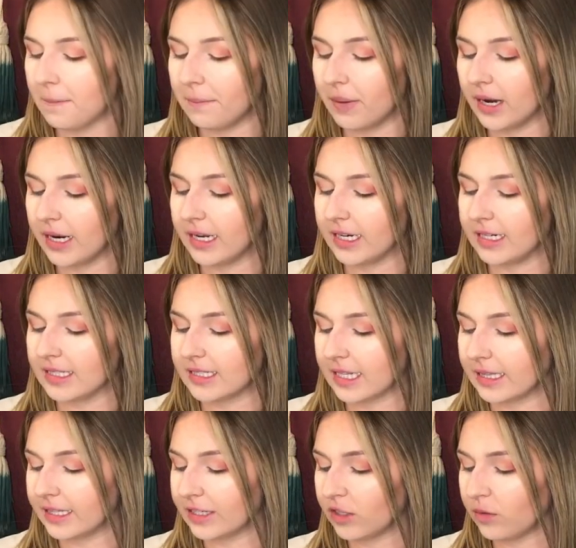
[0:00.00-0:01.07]
but it is a
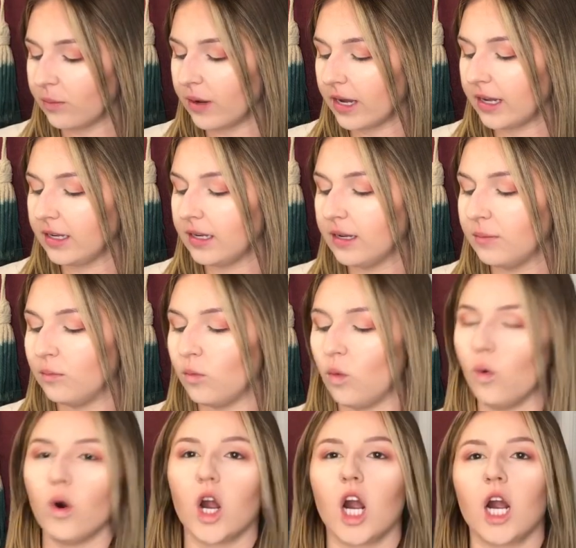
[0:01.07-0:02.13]
little bit
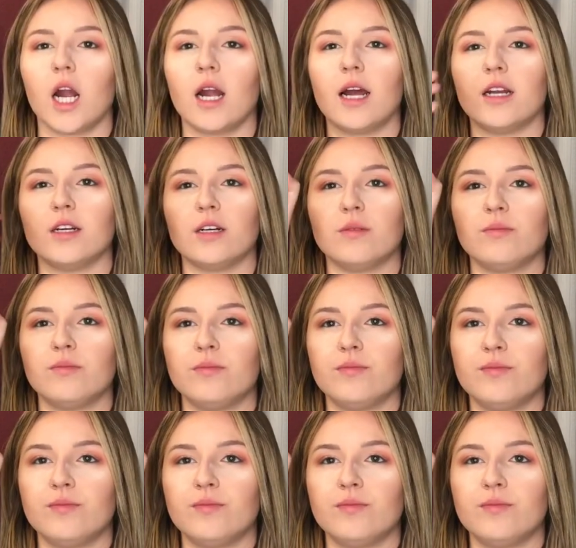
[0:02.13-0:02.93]
more, I don't know,